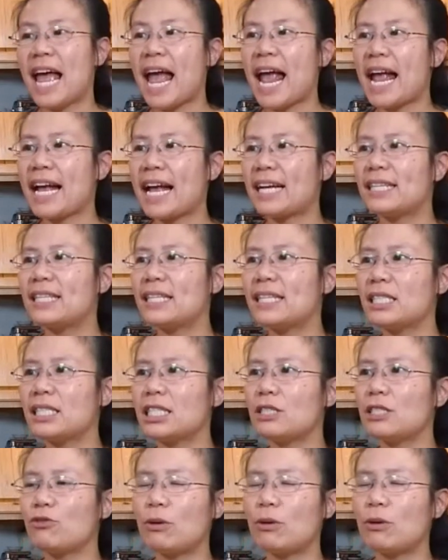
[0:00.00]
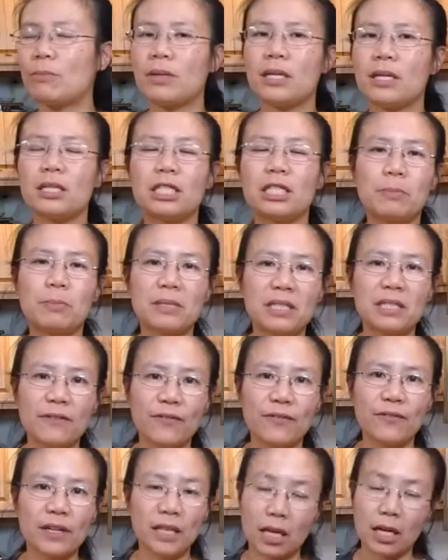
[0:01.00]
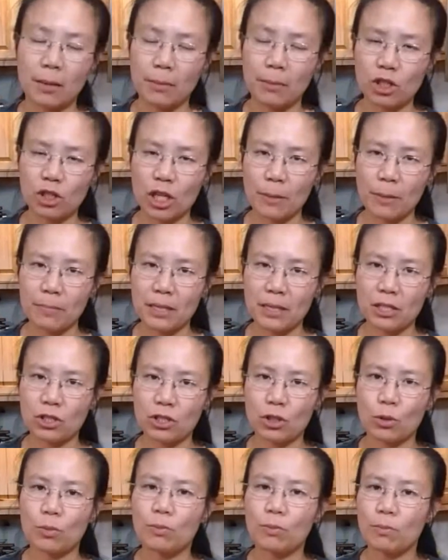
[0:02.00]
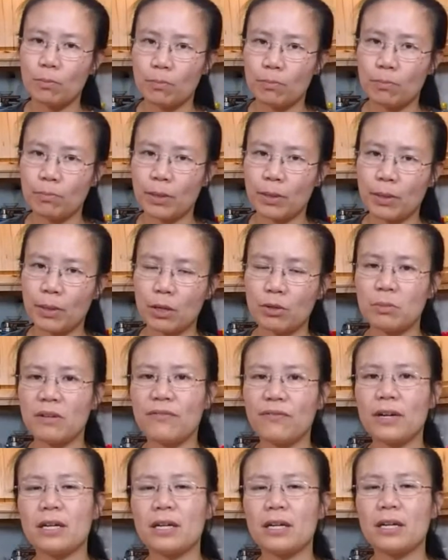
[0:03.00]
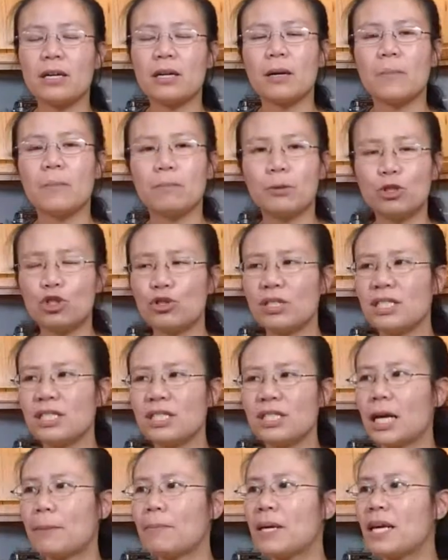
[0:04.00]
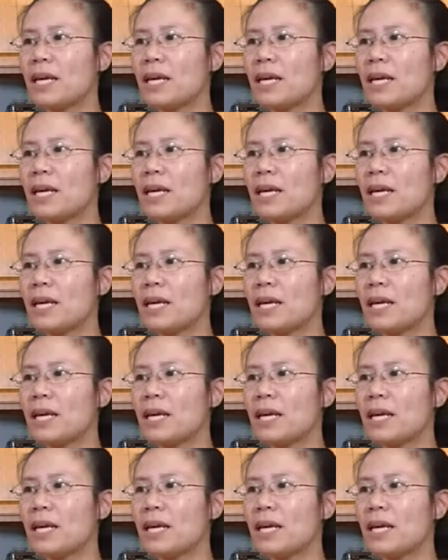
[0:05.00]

And this is from specifically, and I'm not Japanese, so bear with me if I butcher its name.